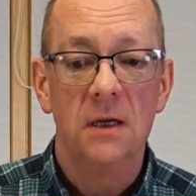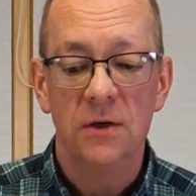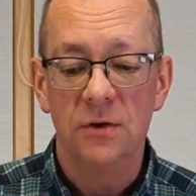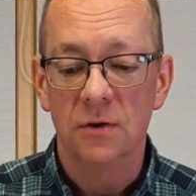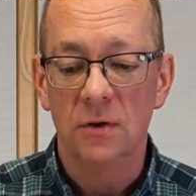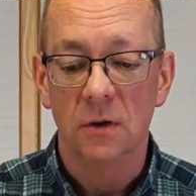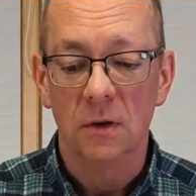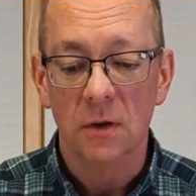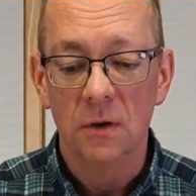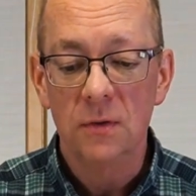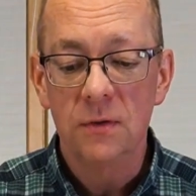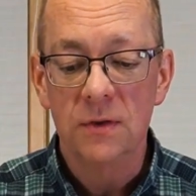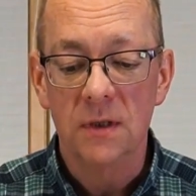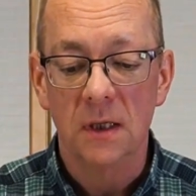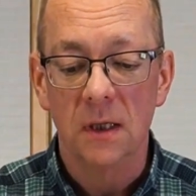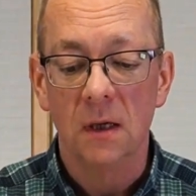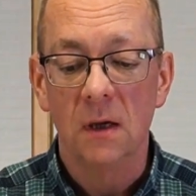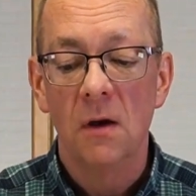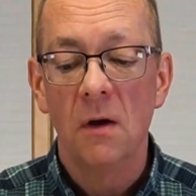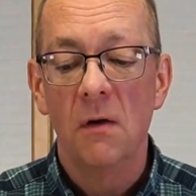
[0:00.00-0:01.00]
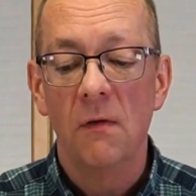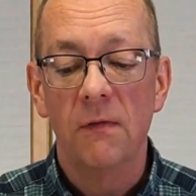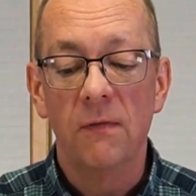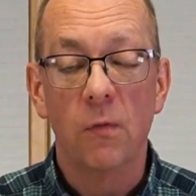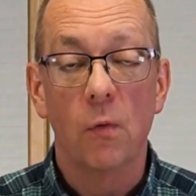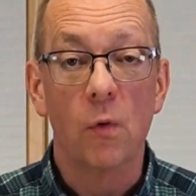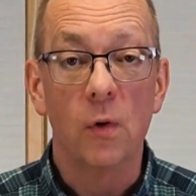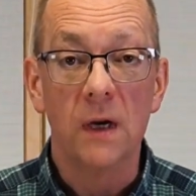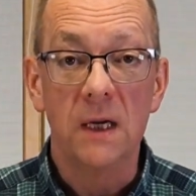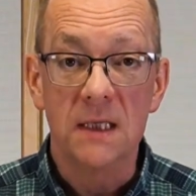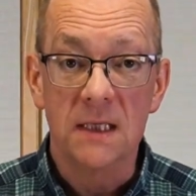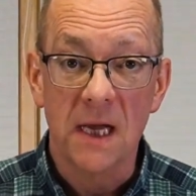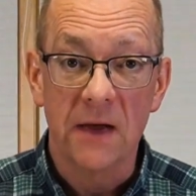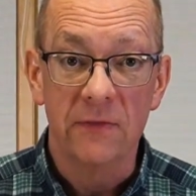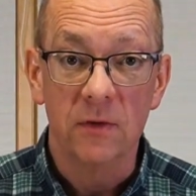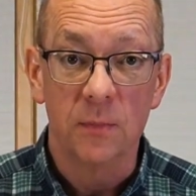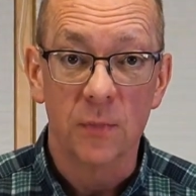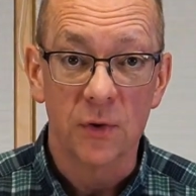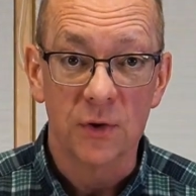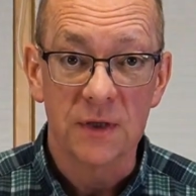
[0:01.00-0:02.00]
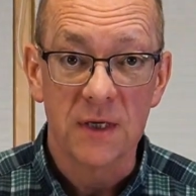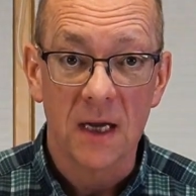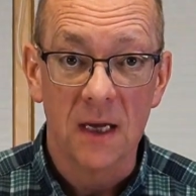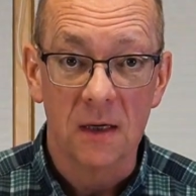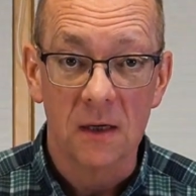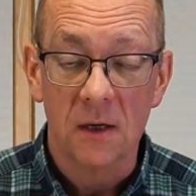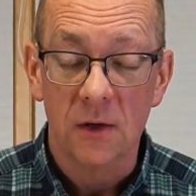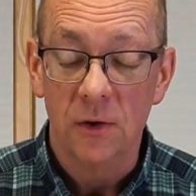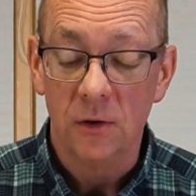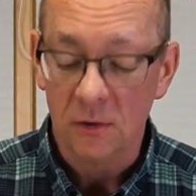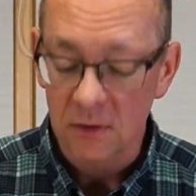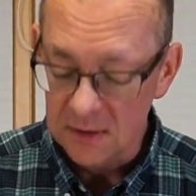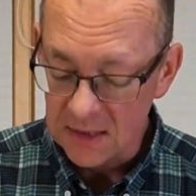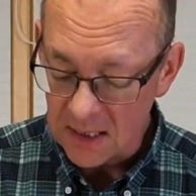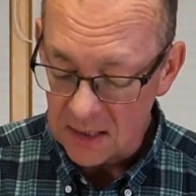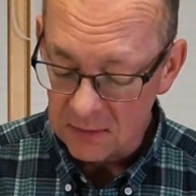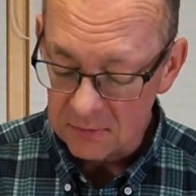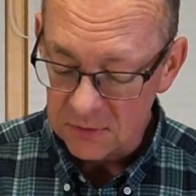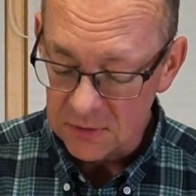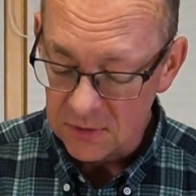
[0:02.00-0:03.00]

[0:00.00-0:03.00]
is you're losing 47%. You're down